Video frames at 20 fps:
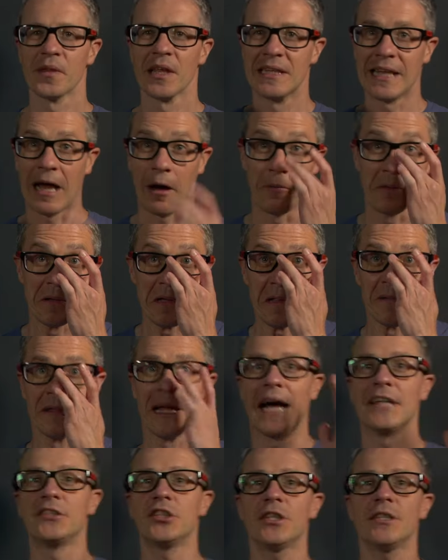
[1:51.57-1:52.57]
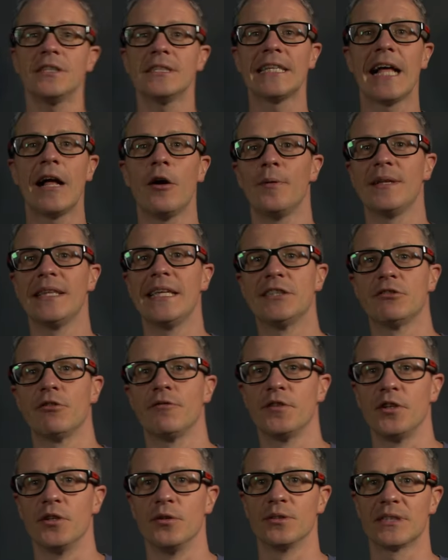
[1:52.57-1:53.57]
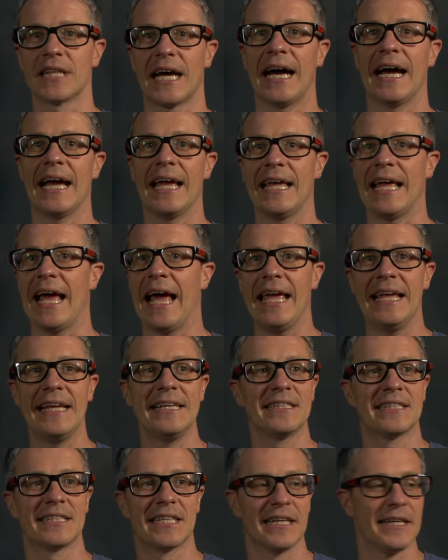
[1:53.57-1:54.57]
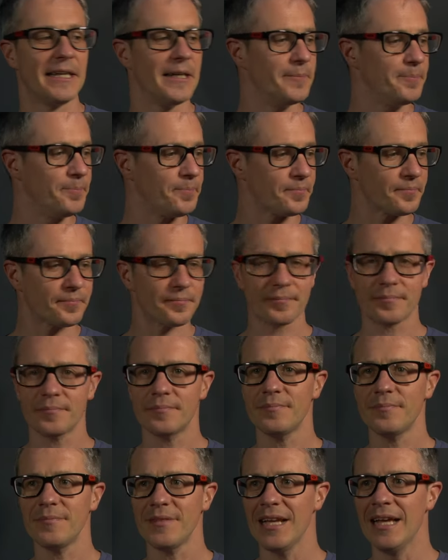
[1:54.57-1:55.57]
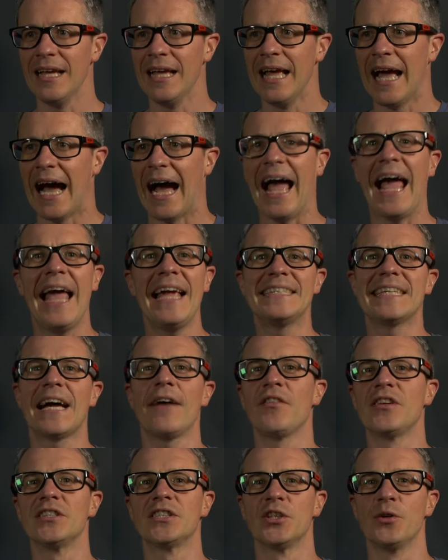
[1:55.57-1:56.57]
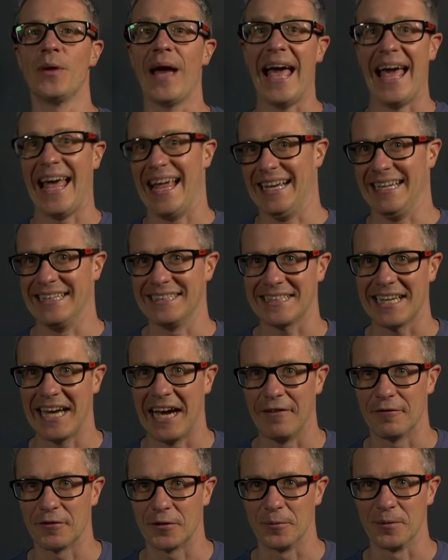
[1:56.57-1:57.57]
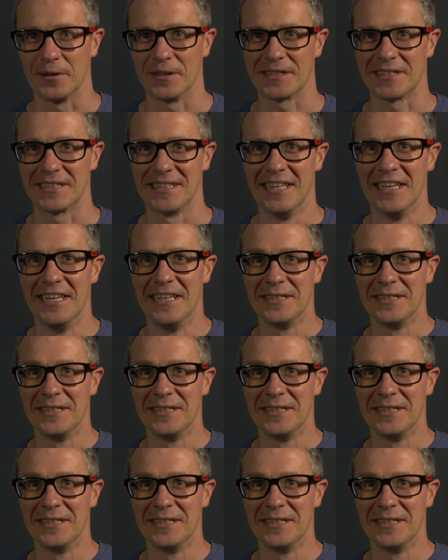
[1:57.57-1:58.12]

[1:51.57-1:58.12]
Now, as you can tell with these reviews, I hate having to edit afterwards.